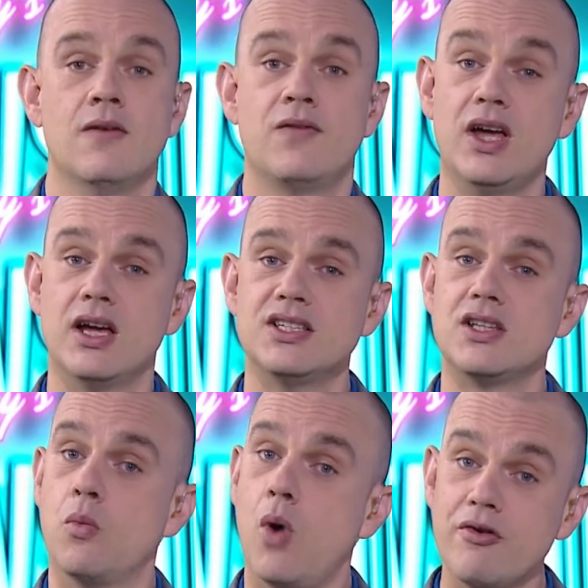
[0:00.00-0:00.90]

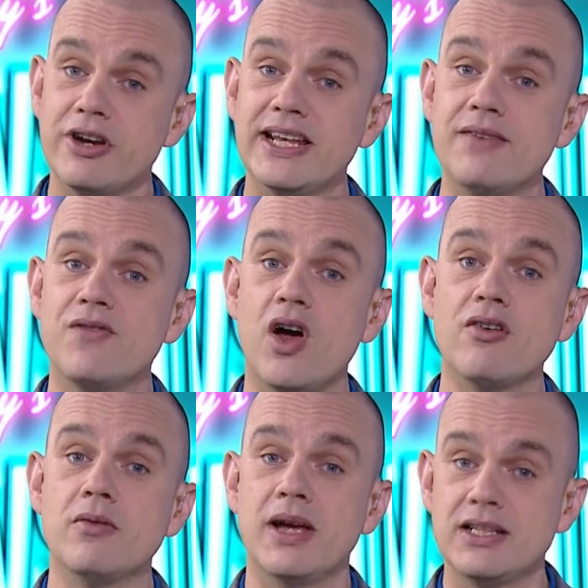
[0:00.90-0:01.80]
First, a worrying
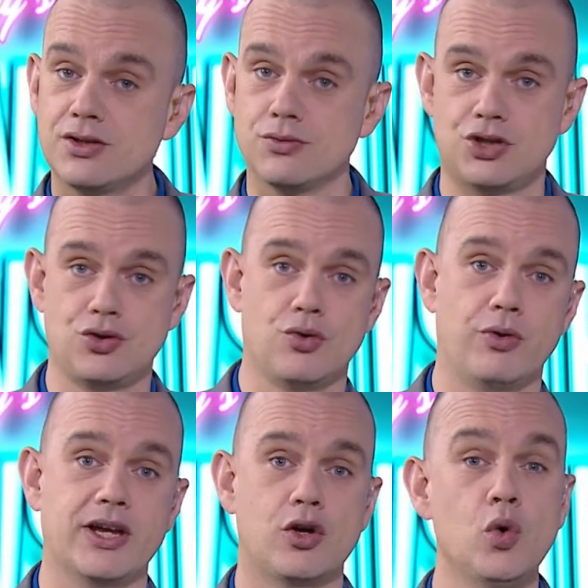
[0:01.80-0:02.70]
environmental
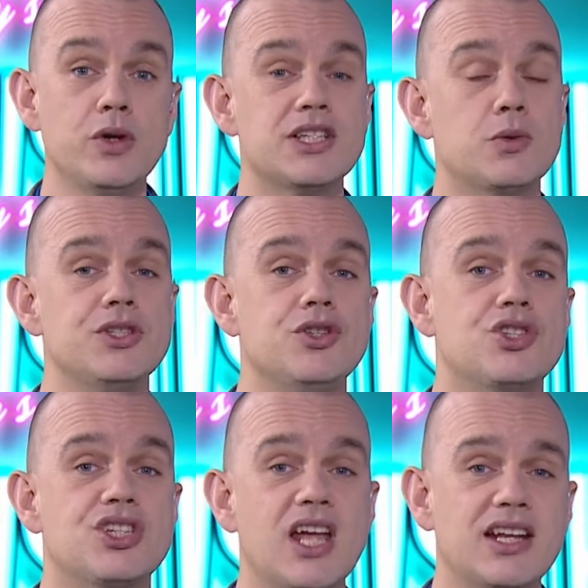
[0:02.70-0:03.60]
story. According to a new
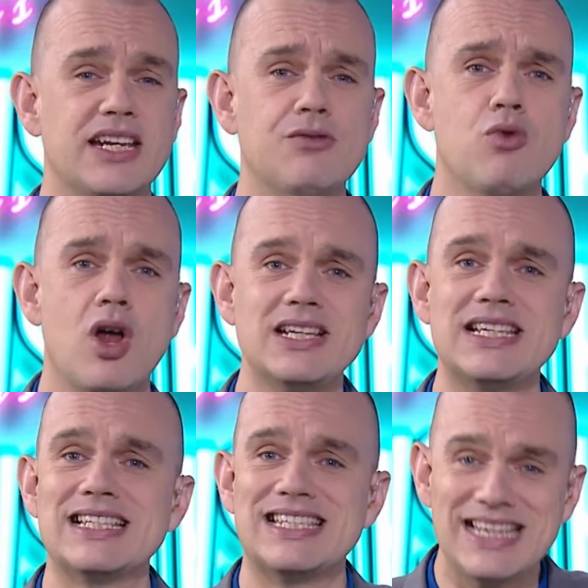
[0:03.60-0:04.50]
study,
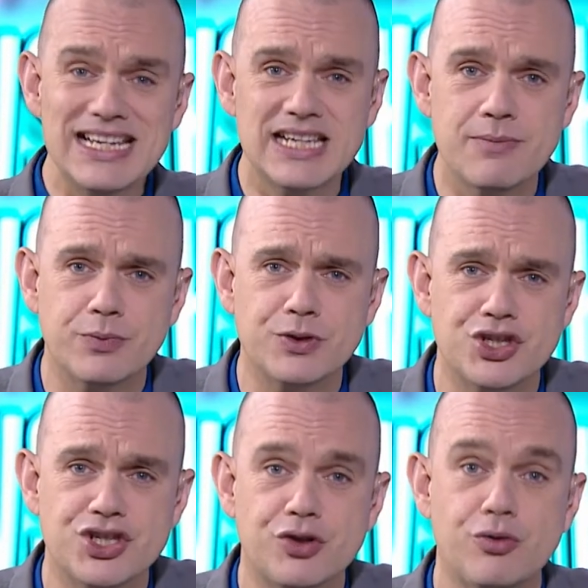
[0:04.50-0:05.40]
rising sea
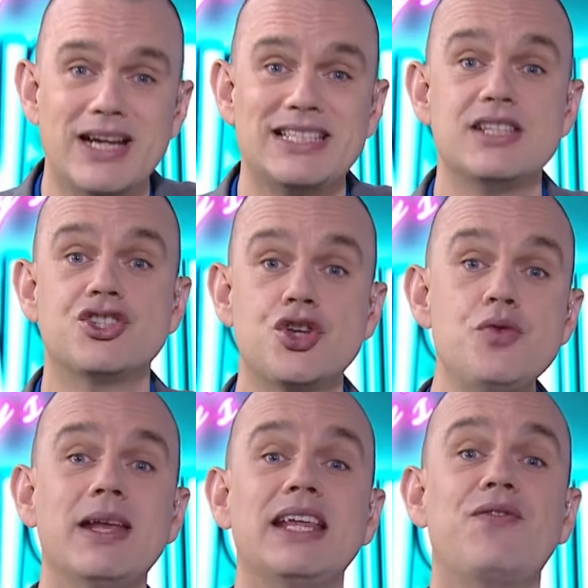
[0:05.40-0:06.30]
temperatures are creating
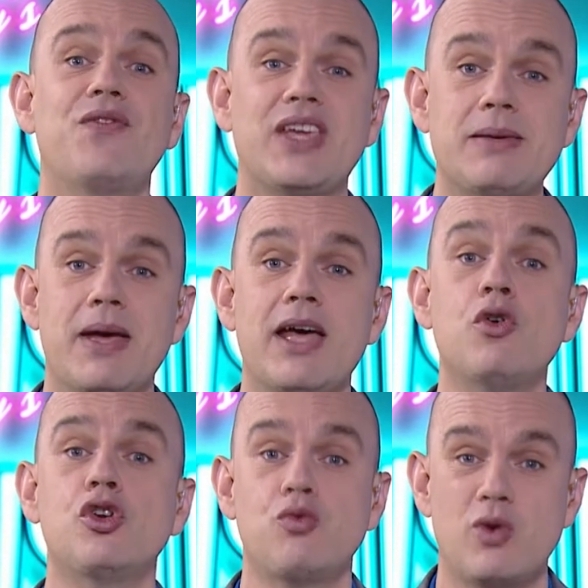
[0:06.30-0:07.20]
too many
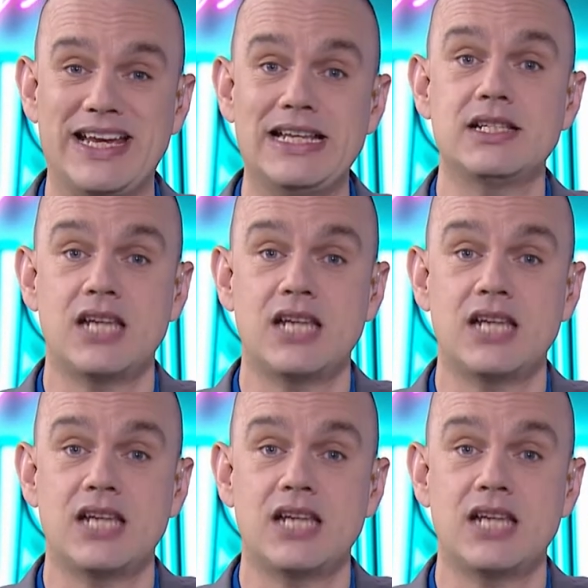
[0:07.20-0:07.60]
female green